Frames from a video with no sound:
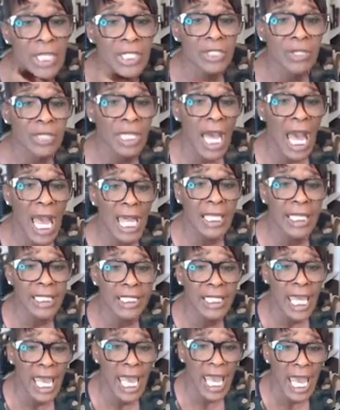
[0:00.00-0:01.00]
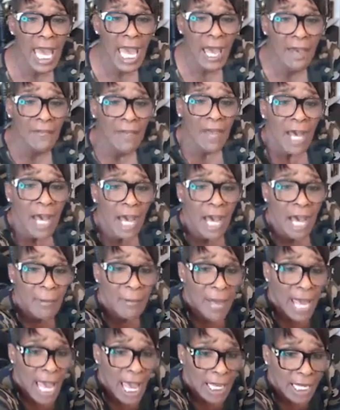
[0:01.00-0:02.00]
so that I can have a
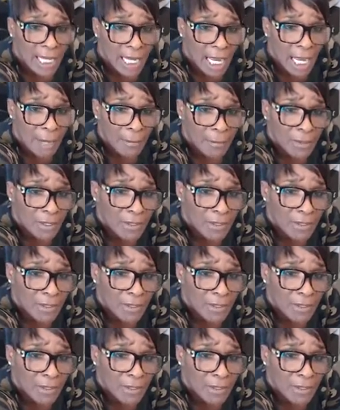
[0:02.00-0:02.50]
backup,